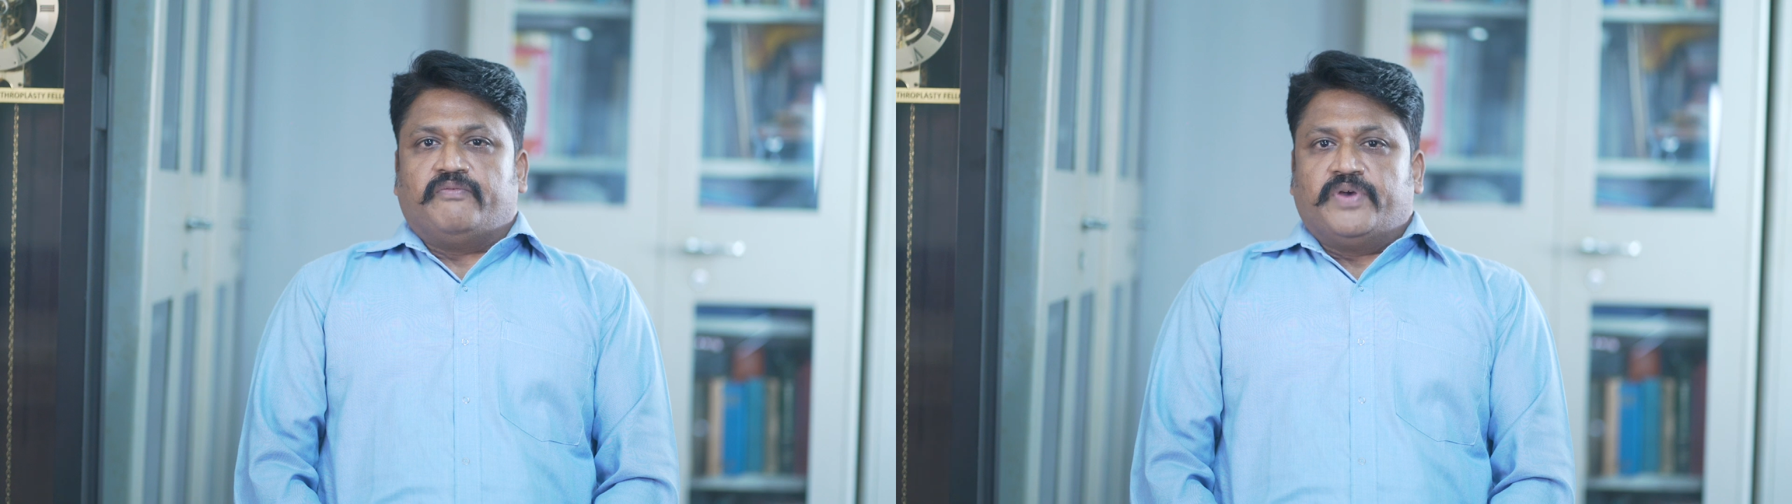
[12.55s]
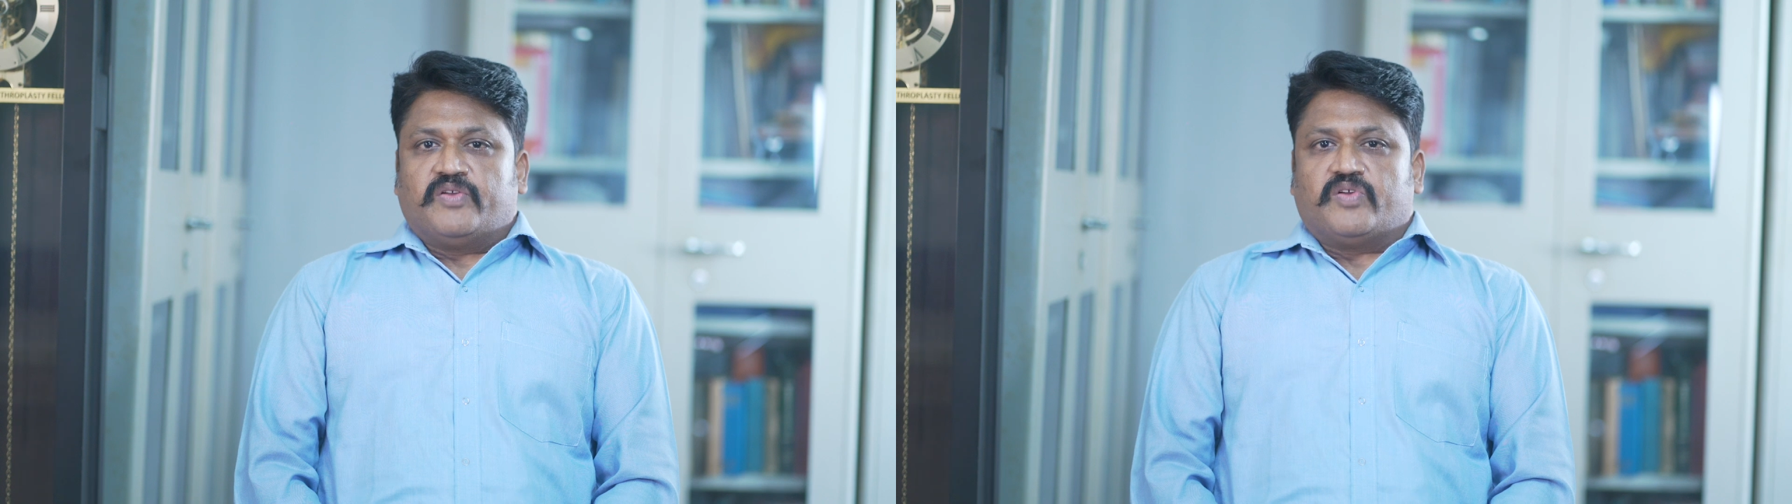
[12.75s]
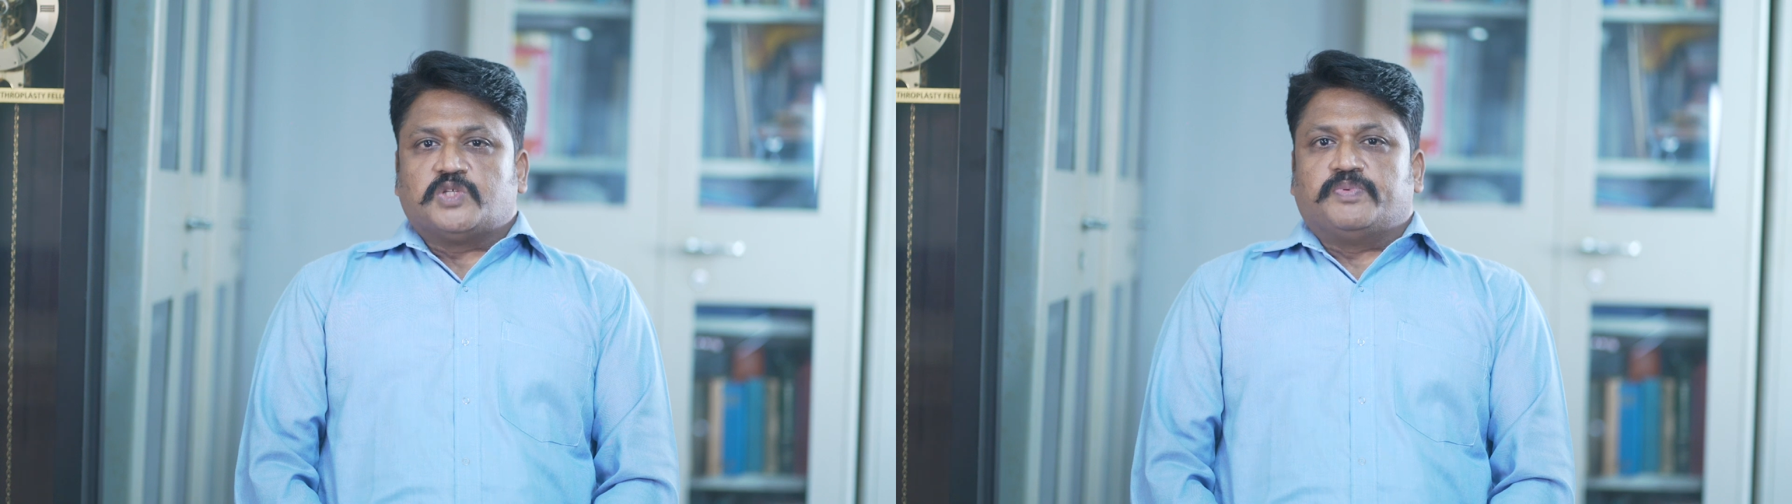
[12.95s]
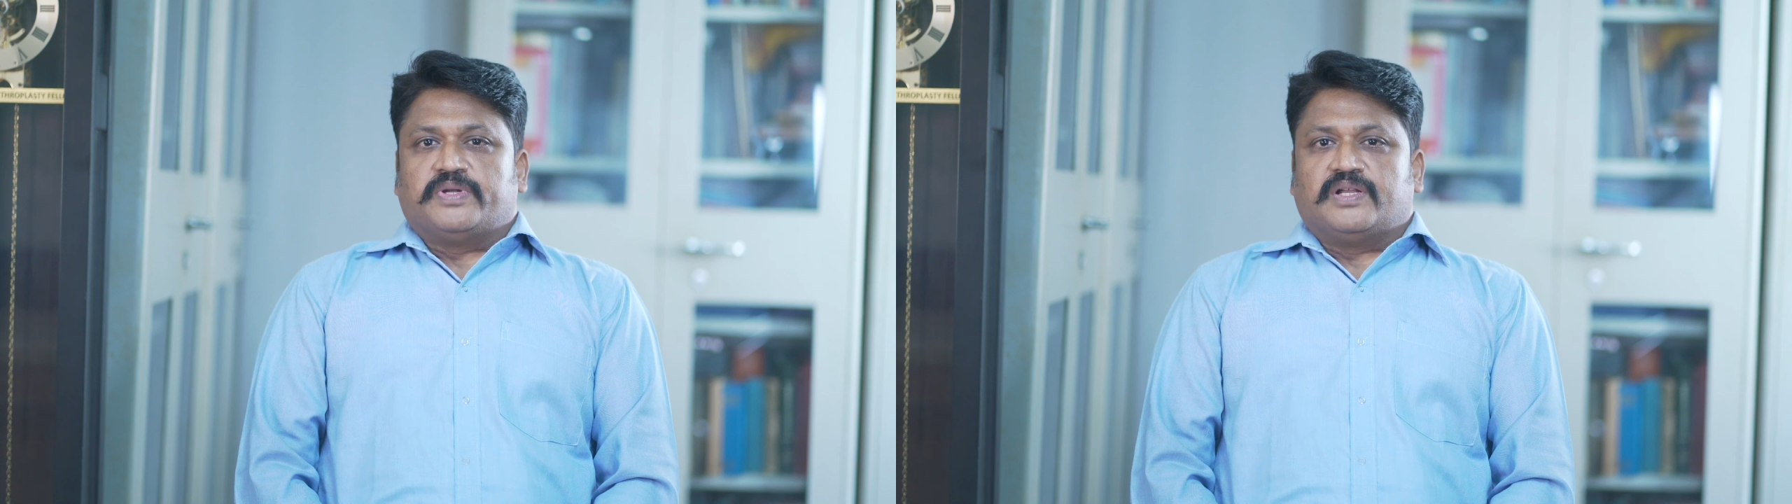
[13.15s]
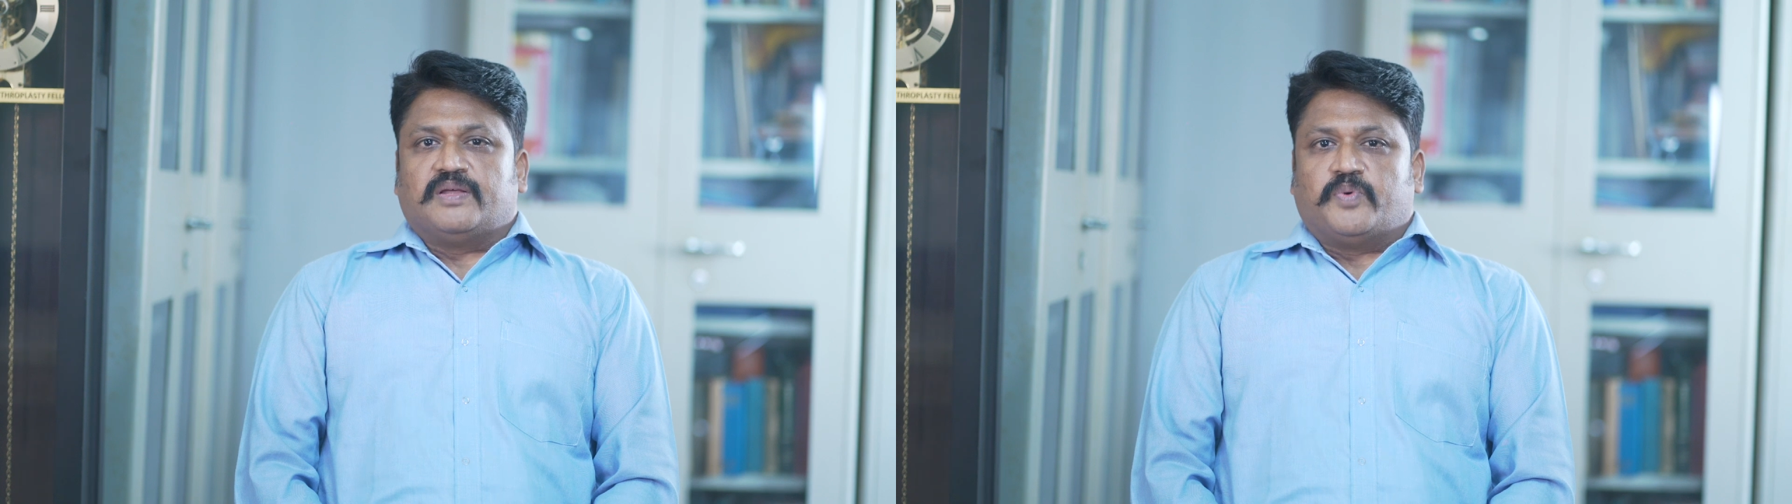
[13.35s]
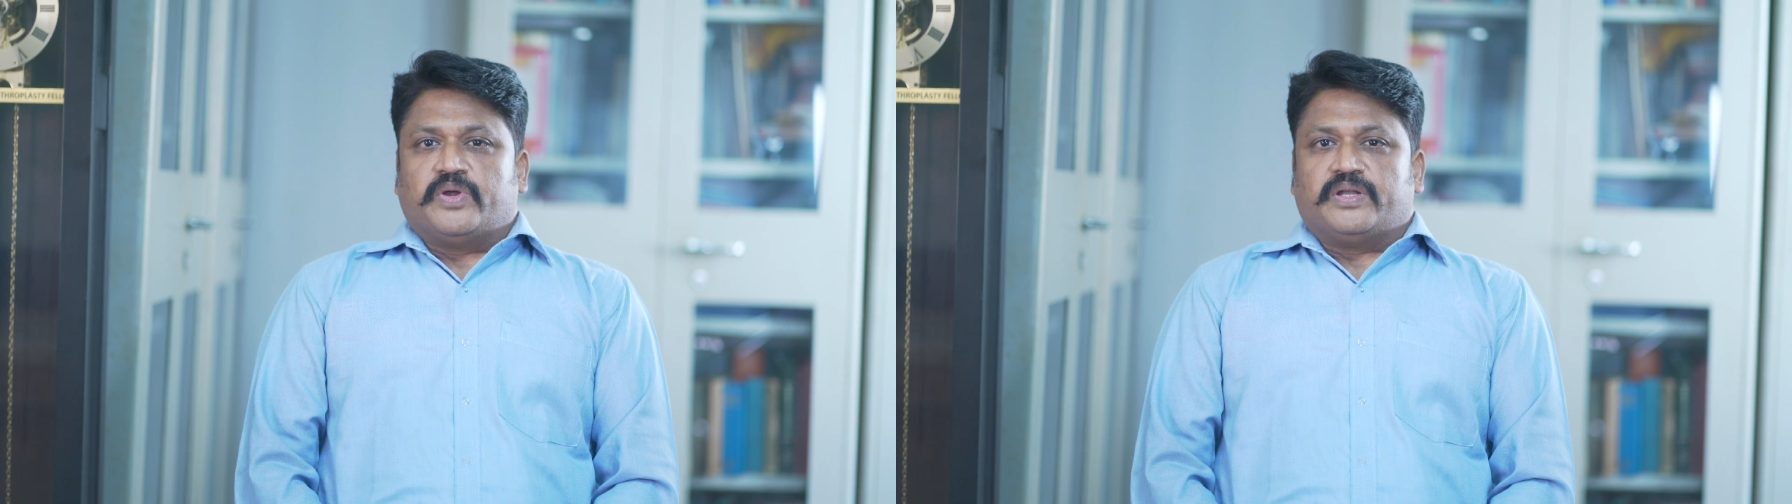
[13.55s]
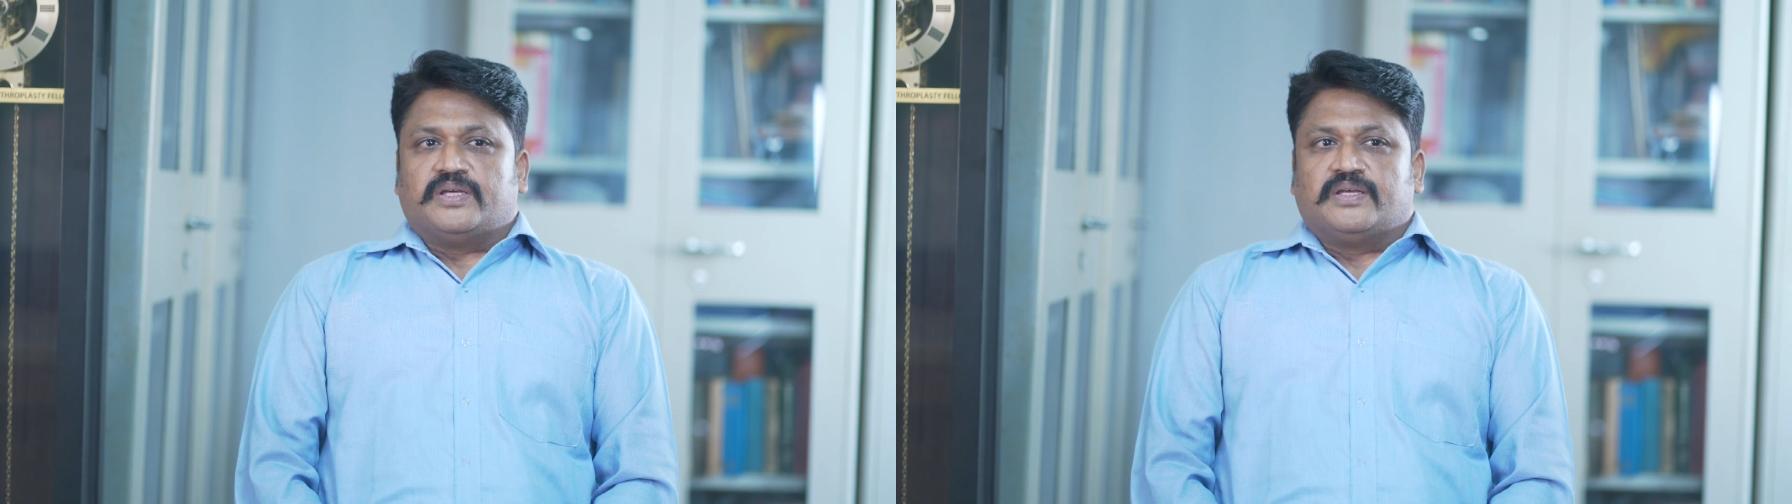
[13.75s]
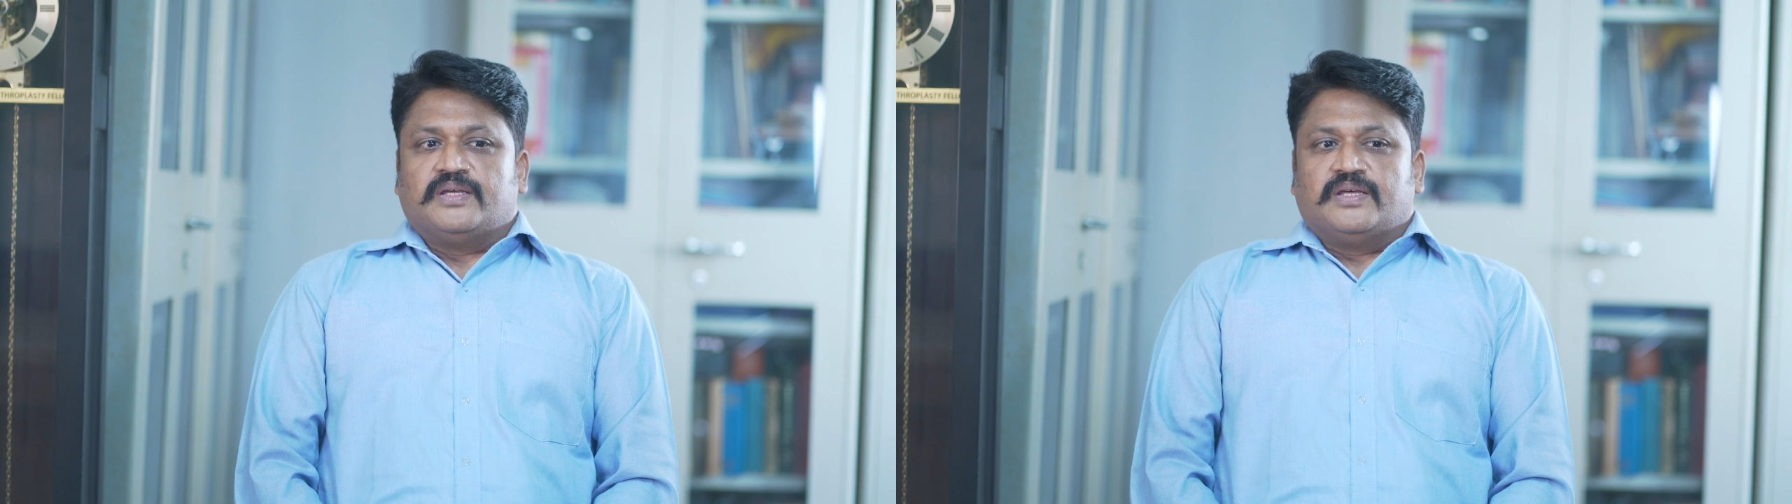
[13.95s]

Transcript: vera or hospital la poite